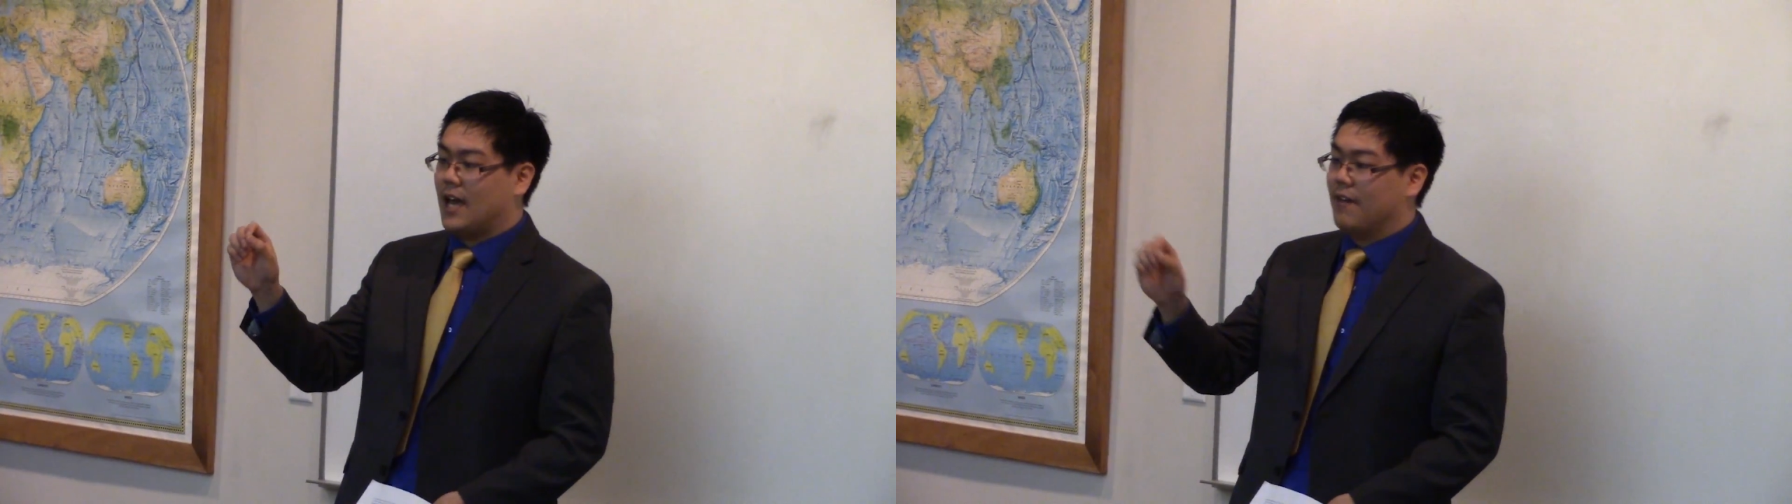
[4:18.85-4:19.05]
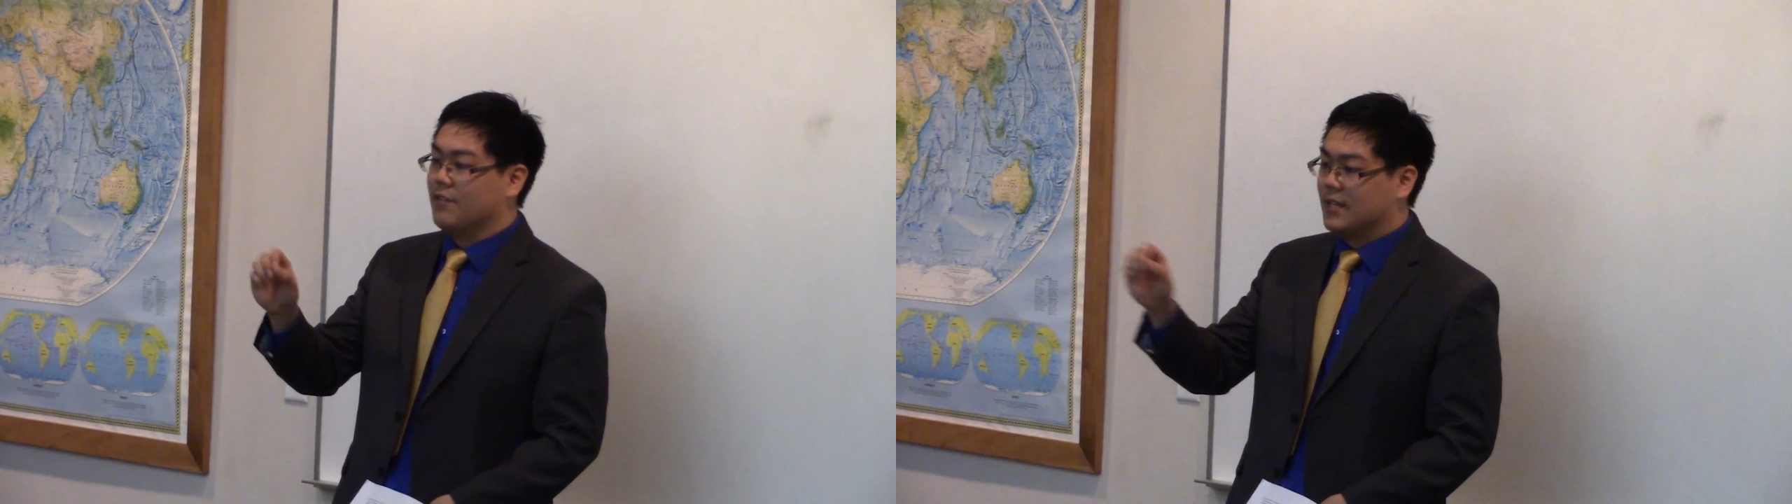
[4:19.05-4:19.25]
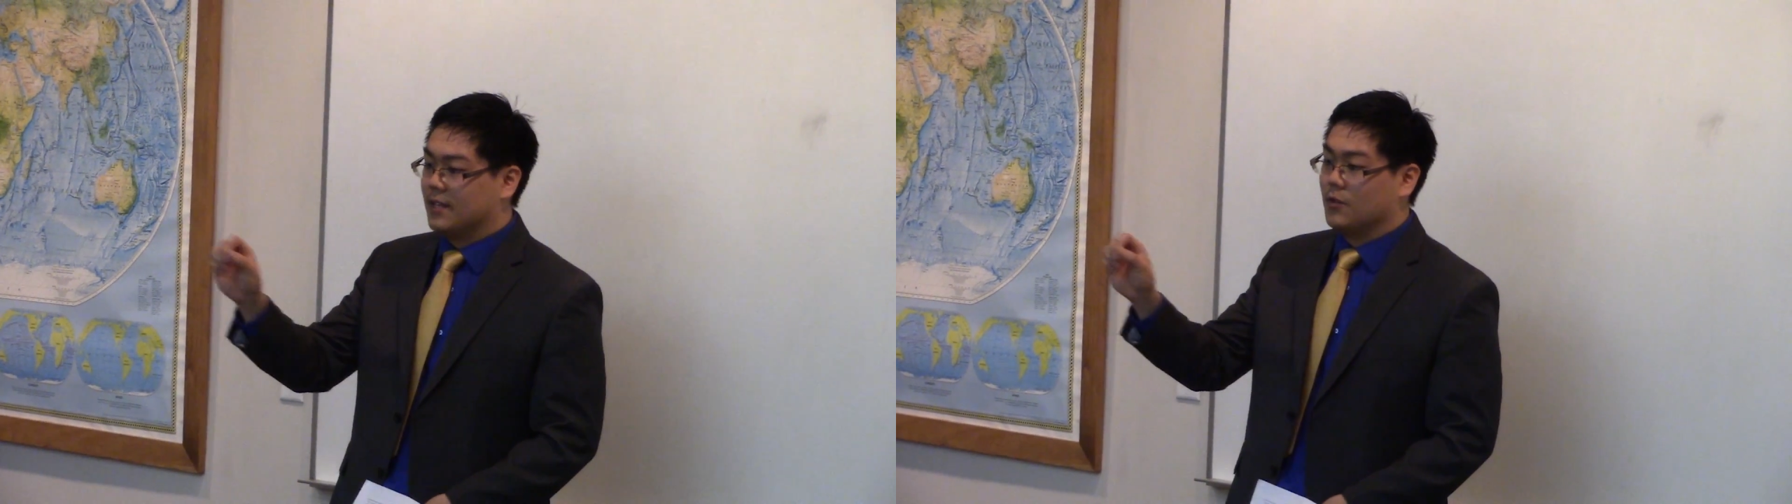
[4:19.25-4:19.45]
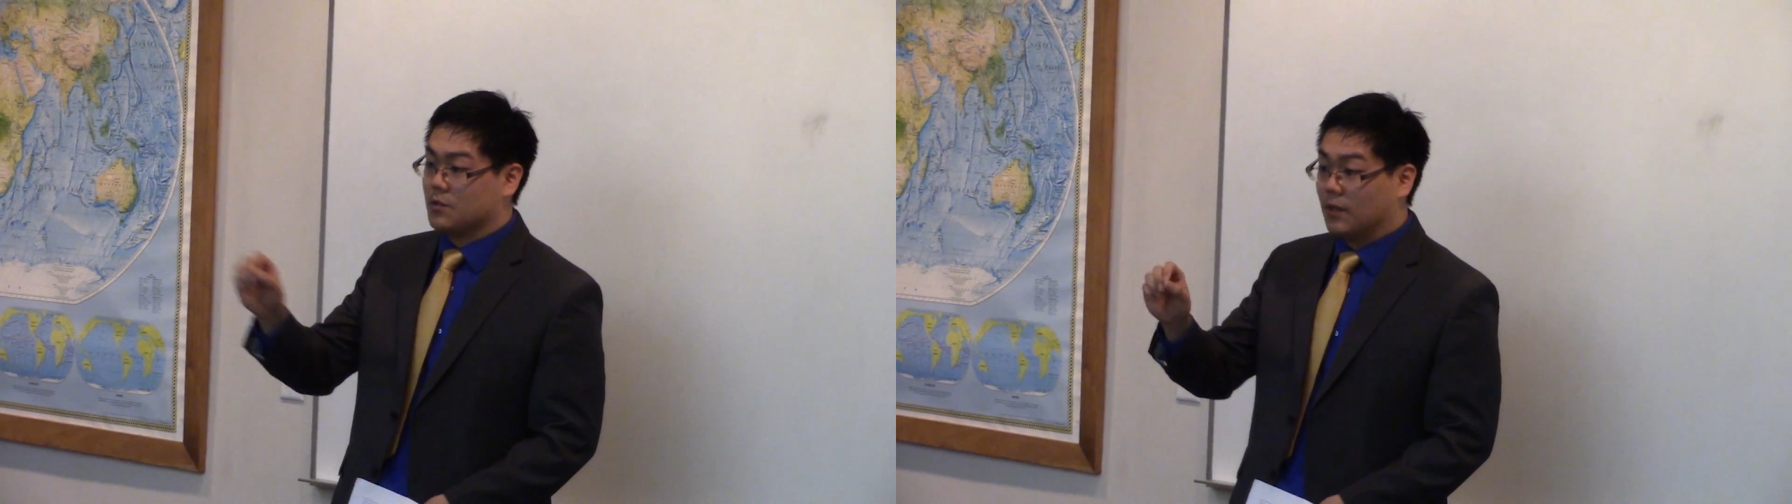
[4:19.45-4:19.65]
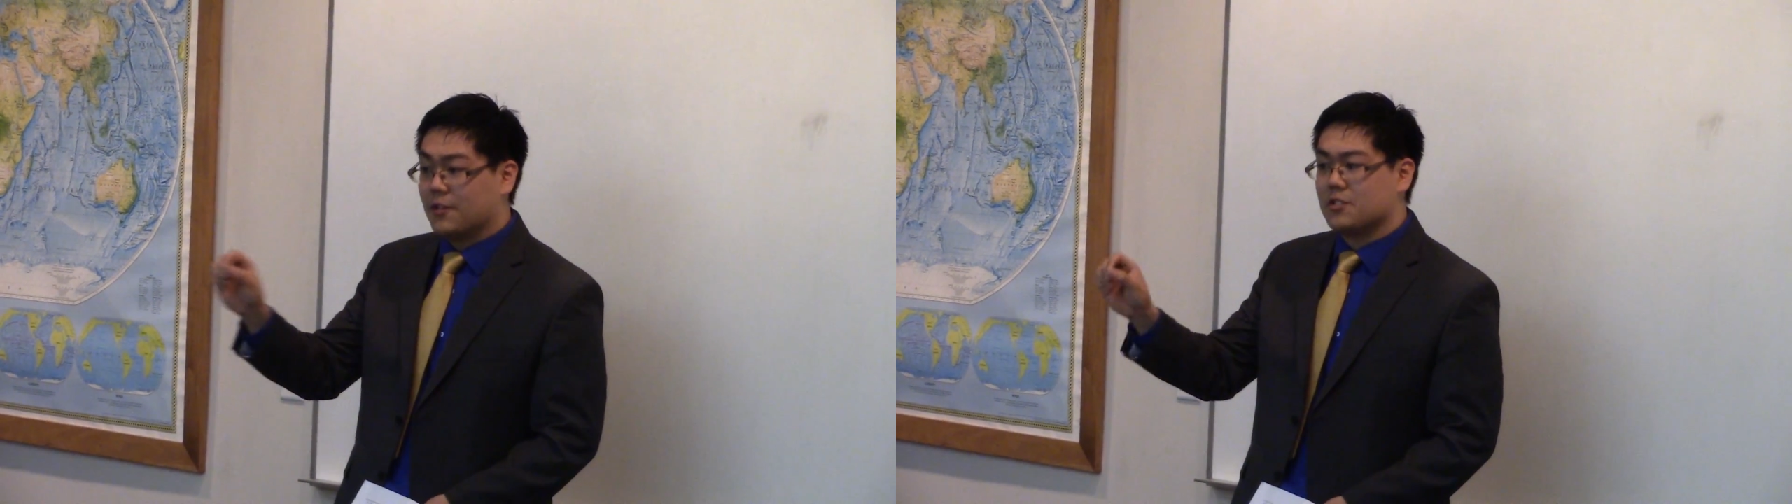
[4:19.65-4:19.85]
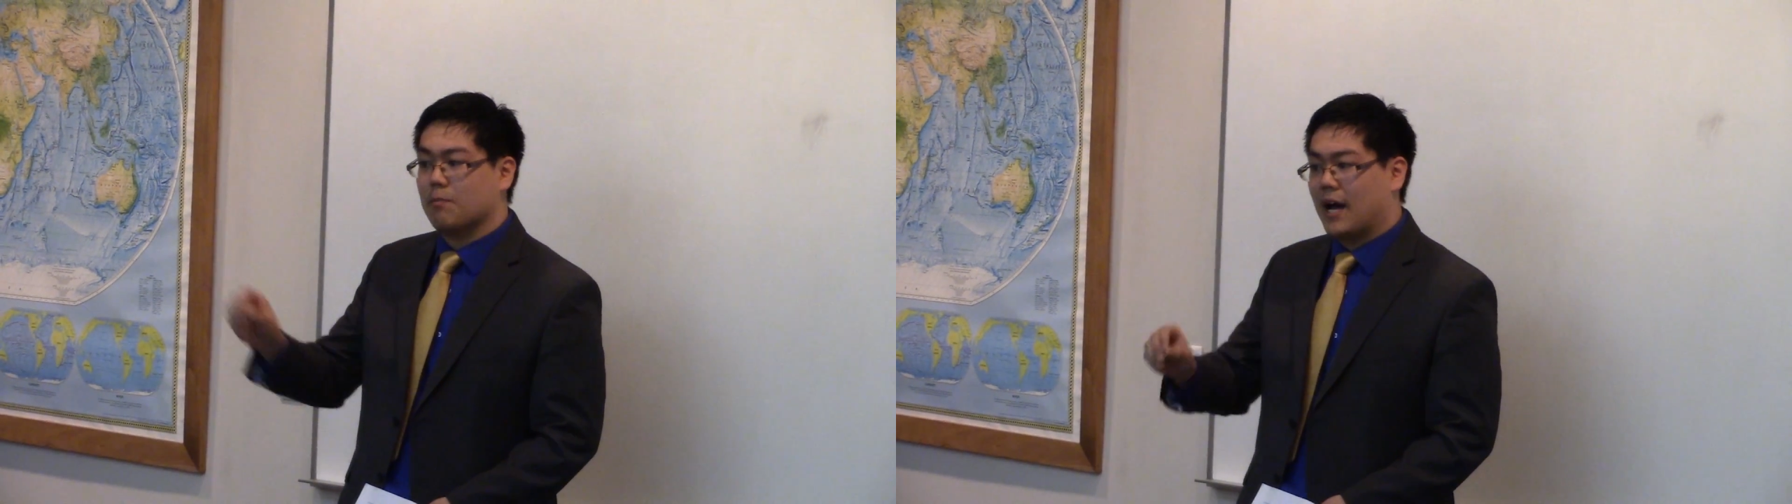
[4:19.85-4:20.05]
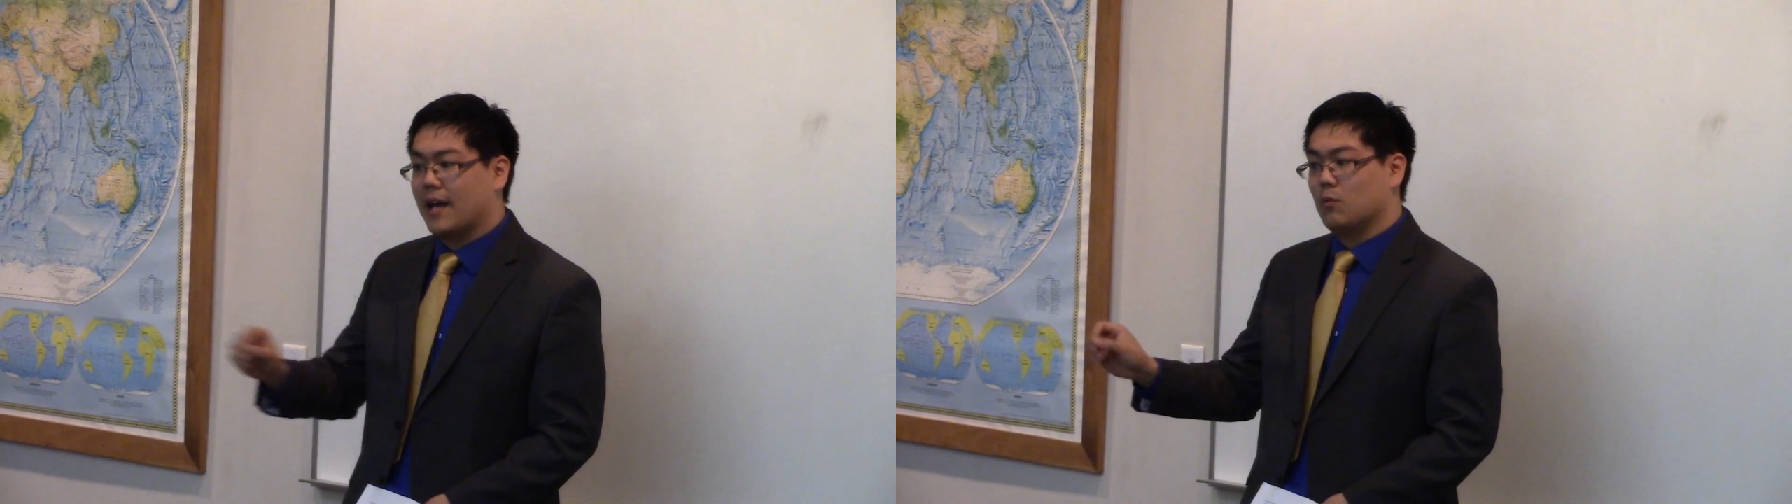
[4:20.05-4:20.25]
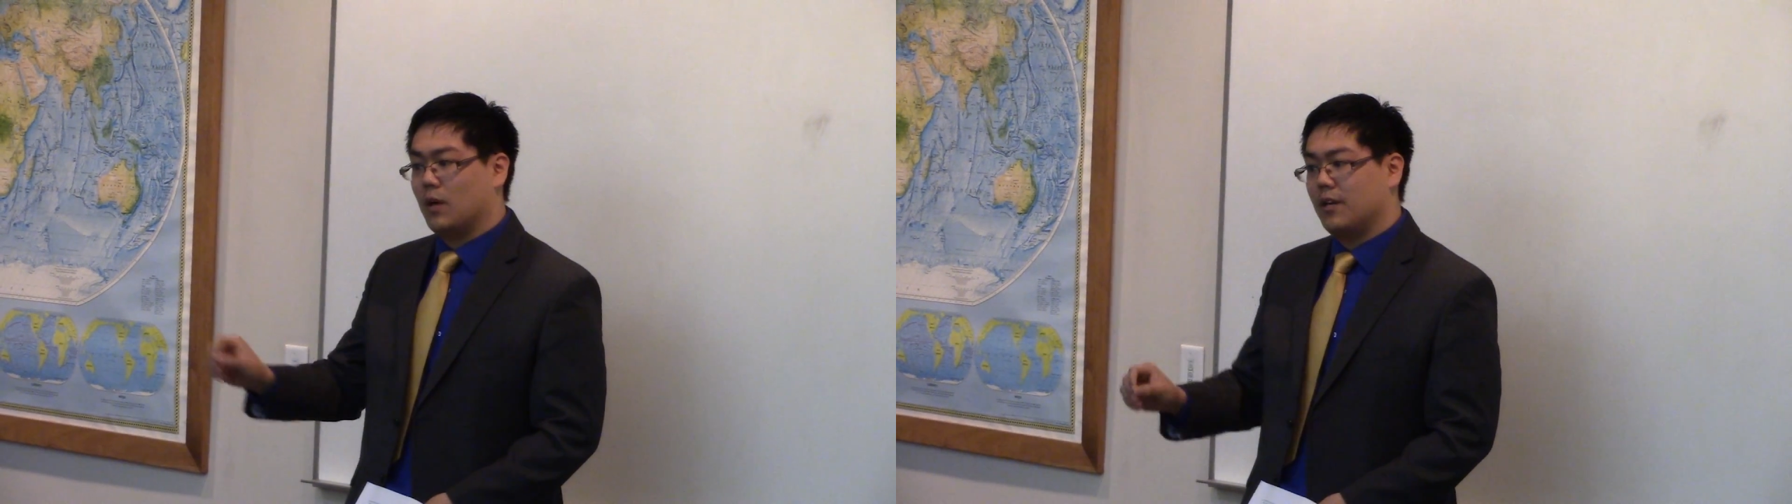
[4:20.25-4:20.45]
having to get those layers to
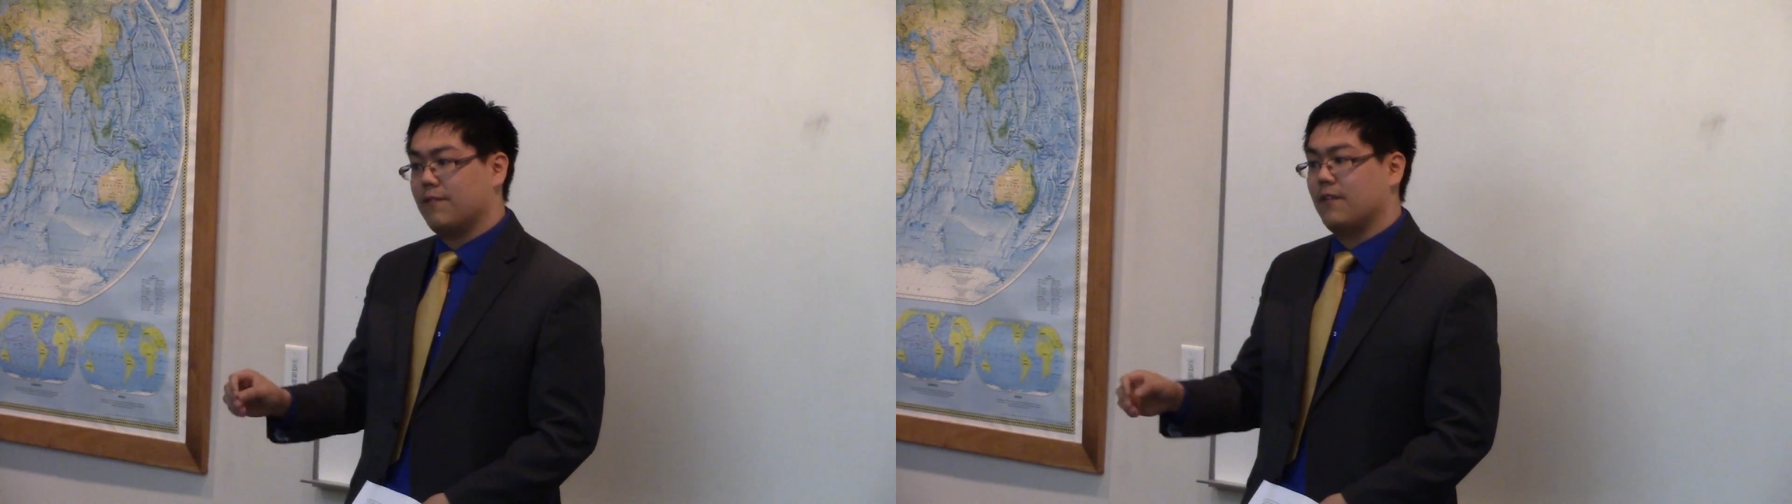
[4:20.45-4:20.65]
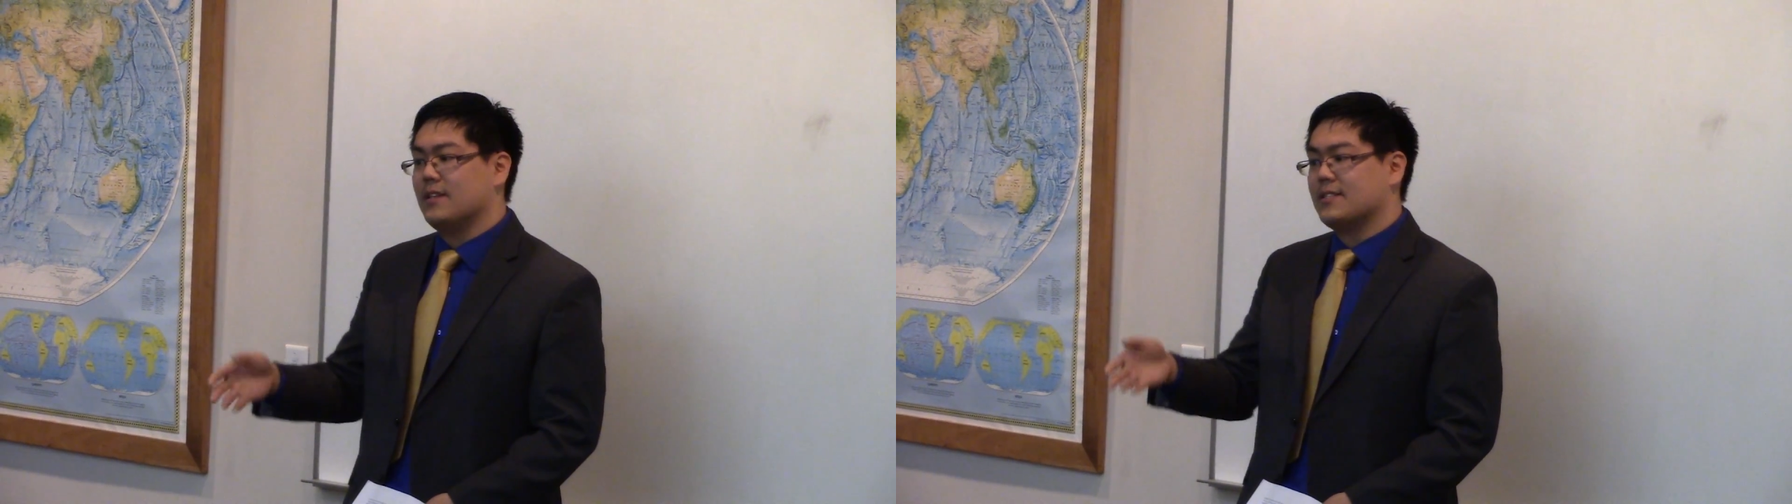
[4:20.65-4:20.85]
bind well enough